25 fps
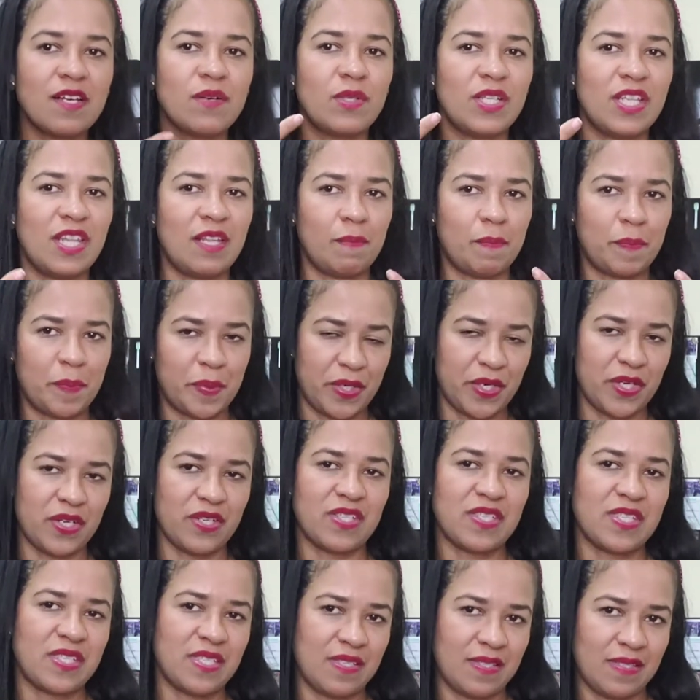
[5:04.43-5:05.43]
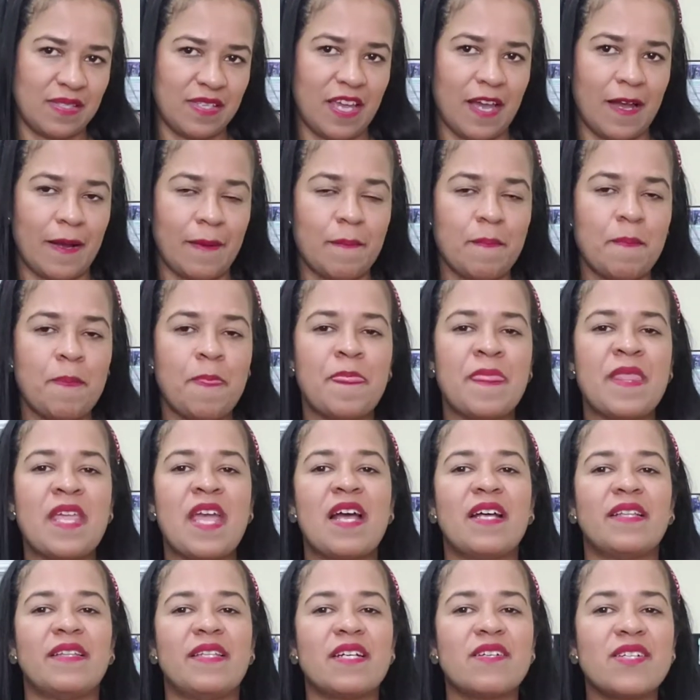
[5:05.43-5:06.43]
with the person, yeah.
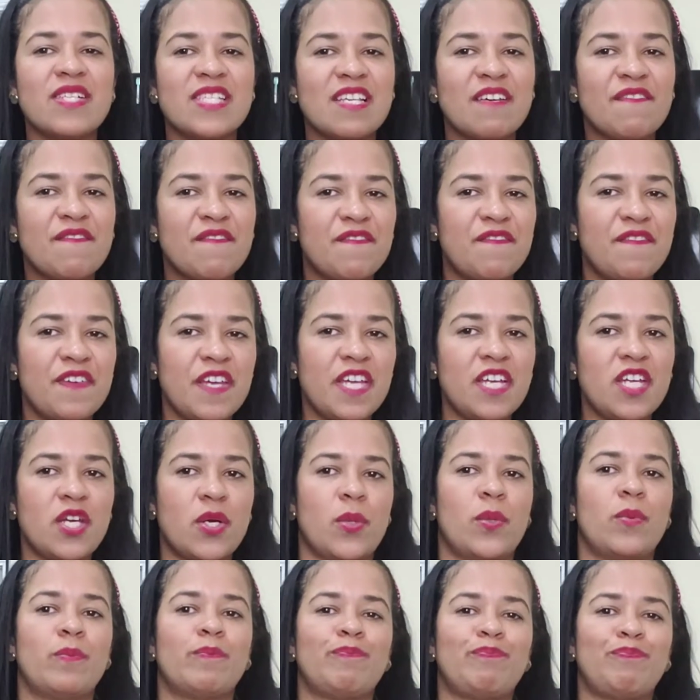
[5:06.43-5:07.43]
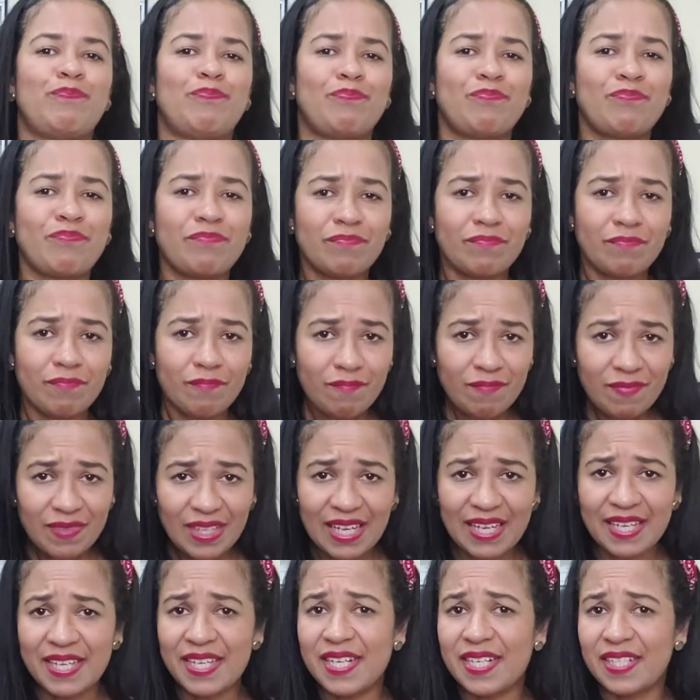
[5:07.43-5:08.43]
There is a video
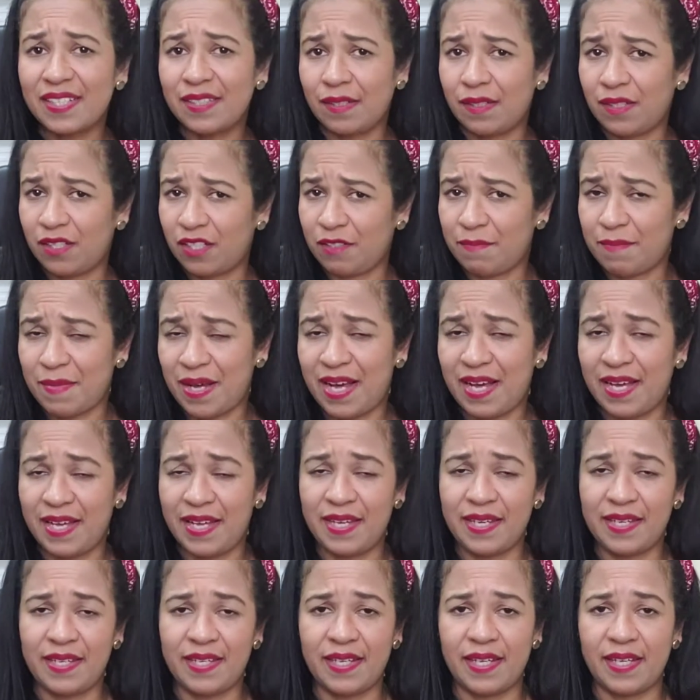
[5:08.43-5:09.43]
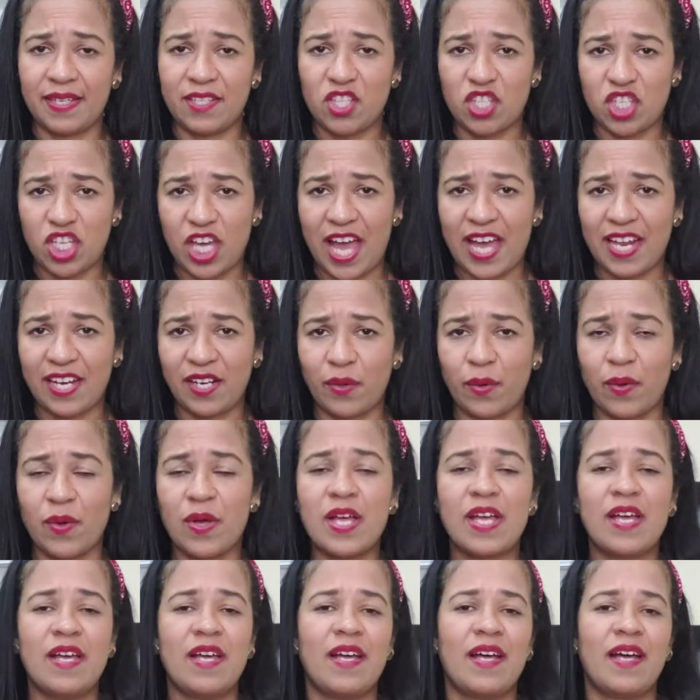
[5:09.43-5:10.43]
here on my channel
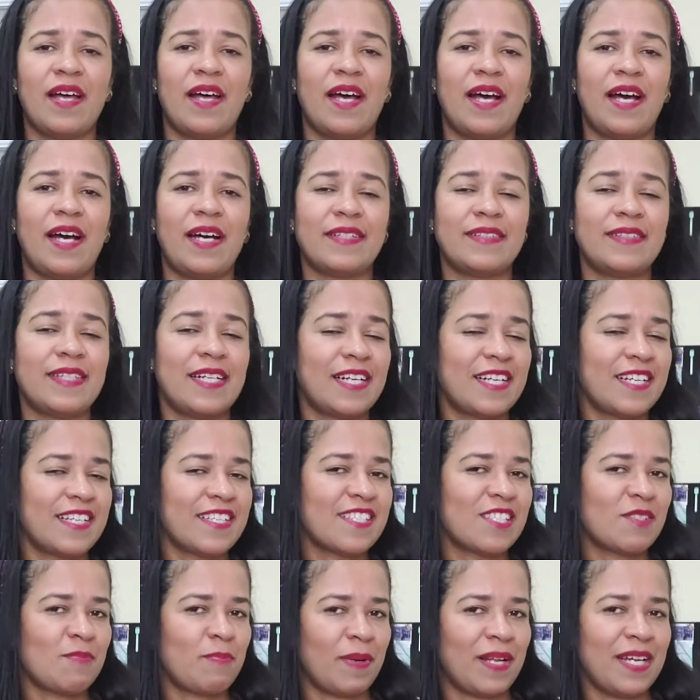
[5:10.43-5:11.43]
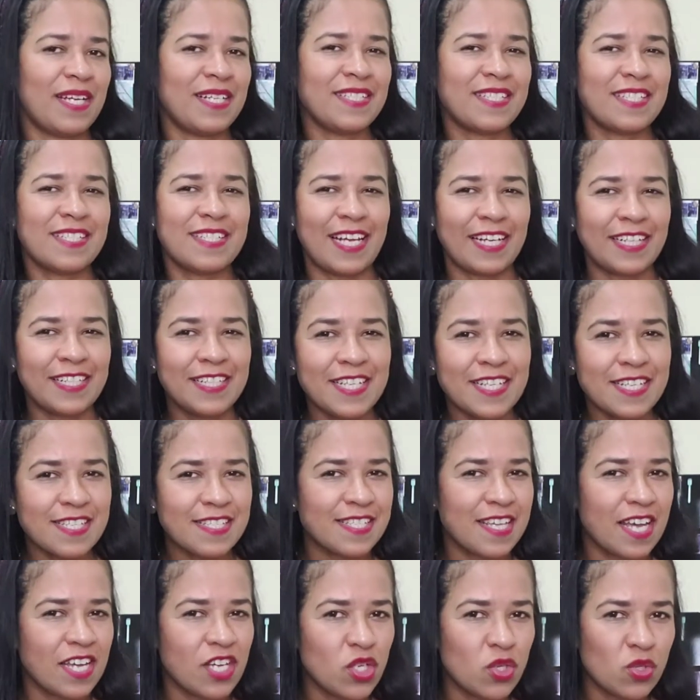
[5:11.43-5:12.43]
that I explain the
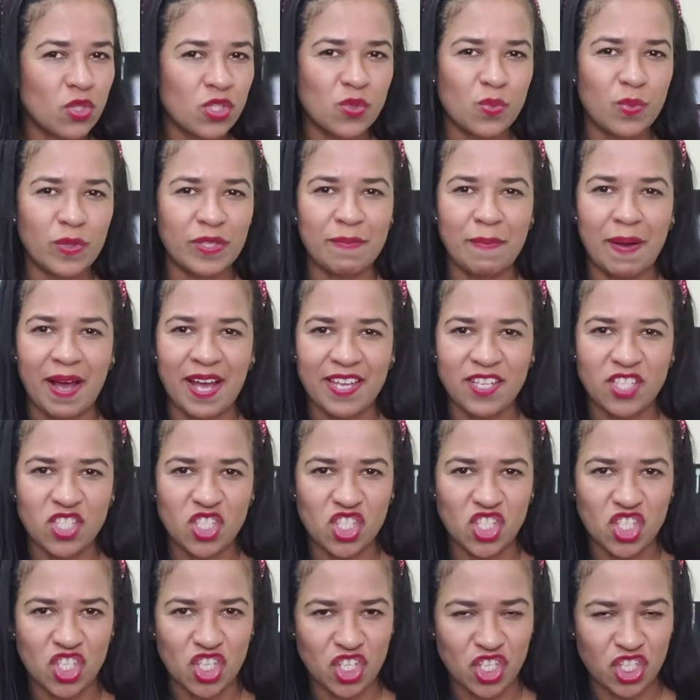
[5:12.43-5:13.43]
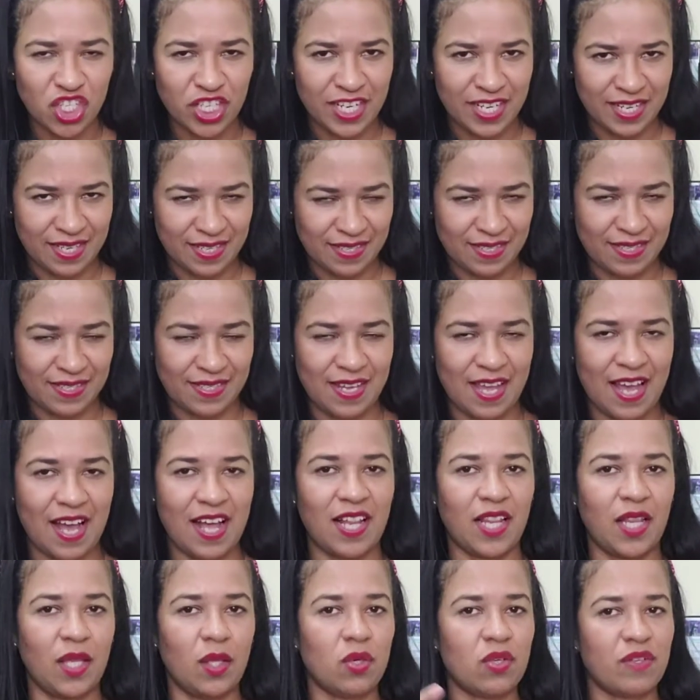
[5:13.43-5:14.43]
techniques I use with my students,
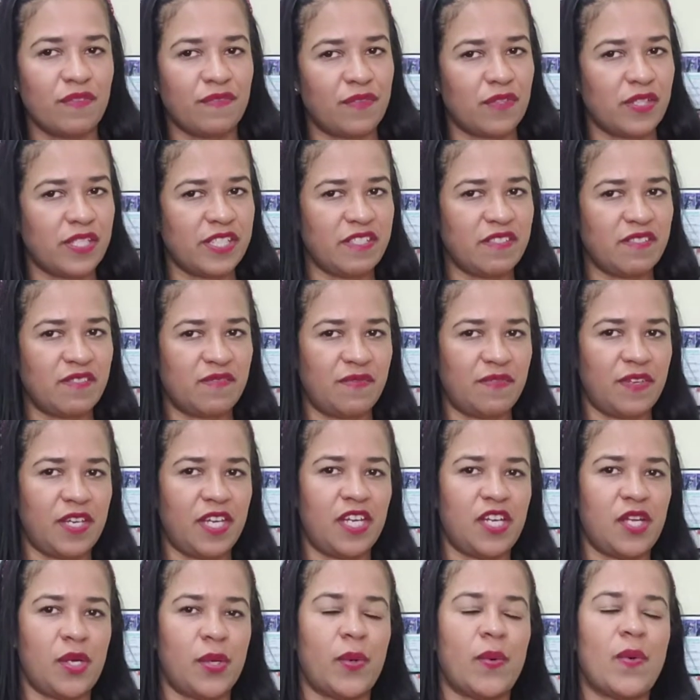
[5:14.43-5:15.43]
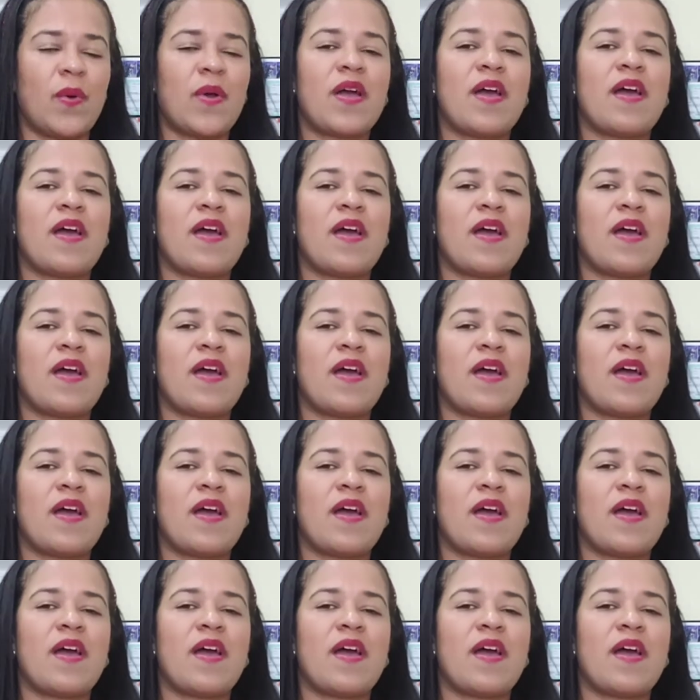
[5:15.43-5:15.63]
yeah. Look for this video